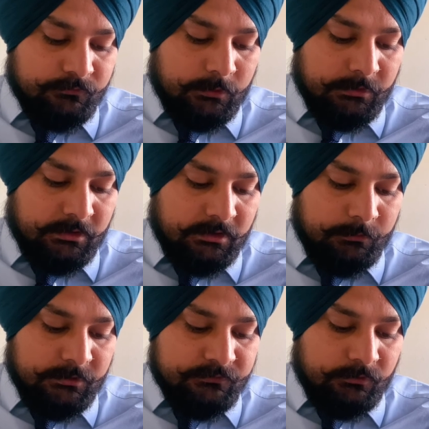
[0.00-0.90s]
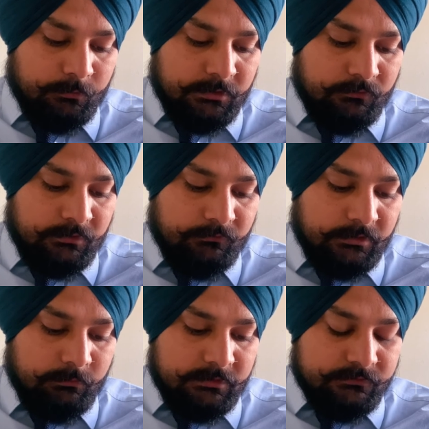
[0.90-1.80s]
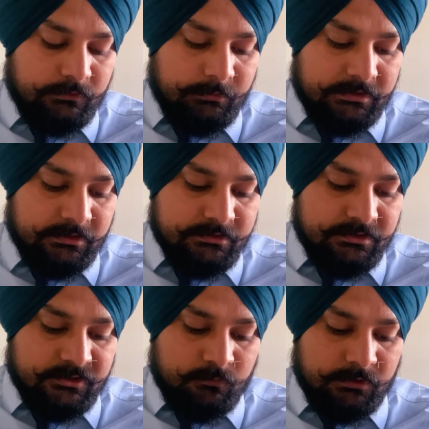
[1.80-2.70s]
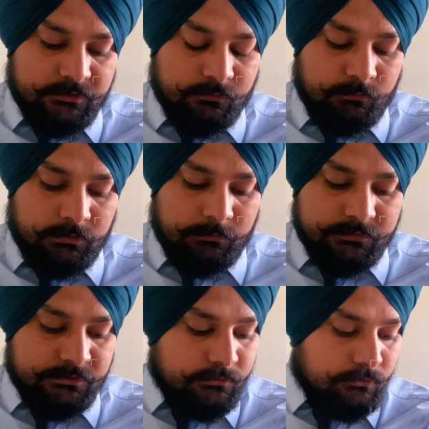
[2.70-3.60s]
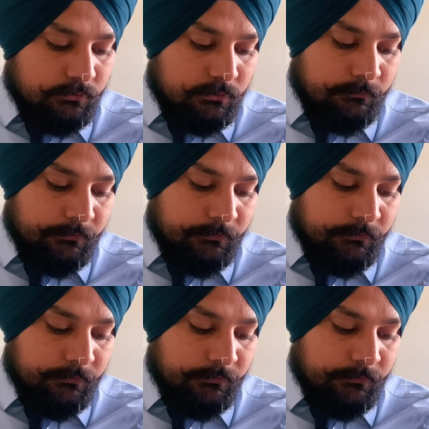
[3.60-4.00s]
1 by 9 plus 1 by 25 plus 1 by 36 plus so on.